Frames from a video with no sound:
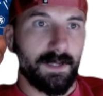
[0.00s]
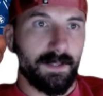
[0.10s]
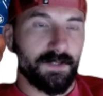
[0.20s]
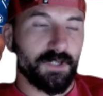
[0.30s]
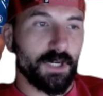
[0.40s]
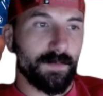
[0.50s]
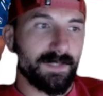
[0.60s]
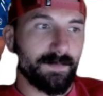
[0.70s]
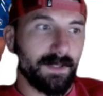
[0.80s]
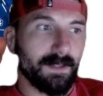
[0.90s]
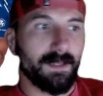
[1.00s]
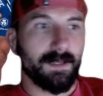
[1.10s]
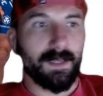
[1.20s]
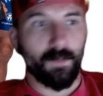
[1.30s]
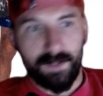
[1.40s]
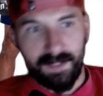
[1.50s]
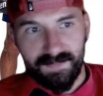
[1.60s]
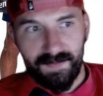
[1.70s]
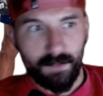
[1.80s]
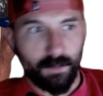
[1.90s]
I think Jacobe Smith can win this
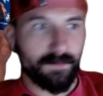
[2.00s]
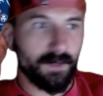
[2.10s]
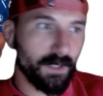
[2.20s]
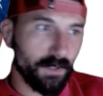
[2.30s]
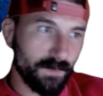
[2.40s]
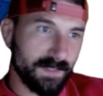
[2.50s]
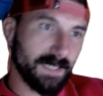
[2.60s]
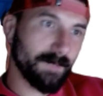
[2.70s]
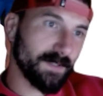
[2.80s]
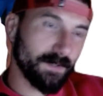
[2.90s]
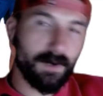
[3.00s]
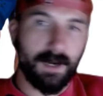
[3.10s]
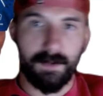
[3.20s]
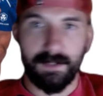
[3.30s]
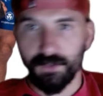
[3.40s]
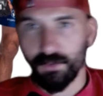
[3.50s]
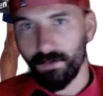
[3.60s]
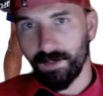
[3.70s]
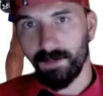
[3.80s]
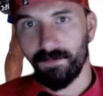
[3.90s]
fight wherever it goes, get him to the ground, control
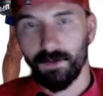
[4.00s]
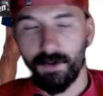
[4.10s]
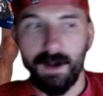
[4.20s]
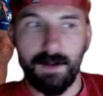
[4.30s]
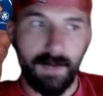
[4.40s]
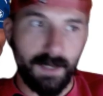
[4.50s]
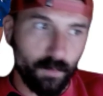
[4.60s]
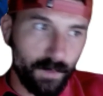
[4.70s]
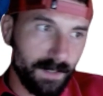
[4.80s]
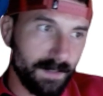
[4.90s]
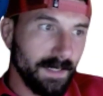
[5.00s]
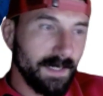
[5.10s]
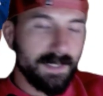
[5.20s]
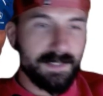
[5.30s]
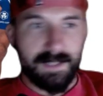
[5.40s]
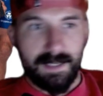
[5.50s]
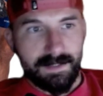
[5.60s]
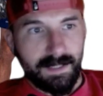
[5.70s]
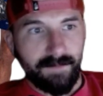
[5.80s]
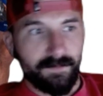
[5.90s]
there for a ground and pound win, stay
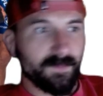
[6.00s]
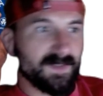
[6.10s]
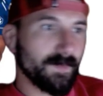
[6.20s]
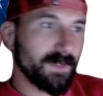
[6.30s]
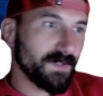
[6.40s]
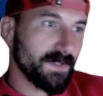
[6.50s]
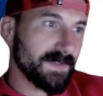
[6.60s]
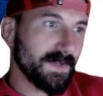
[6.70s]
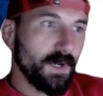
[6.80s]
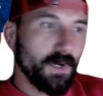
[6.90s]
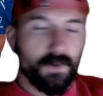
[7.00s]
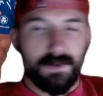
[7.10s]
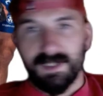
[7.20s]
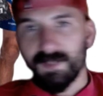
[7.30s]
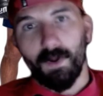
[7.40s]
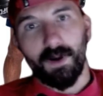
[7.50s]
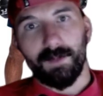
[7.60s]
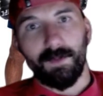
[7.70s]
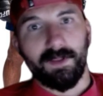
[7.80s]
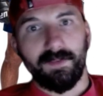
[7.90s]
safe from submissions, or just spark
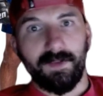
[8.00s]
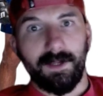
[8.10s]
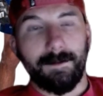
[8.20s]
him on the feet.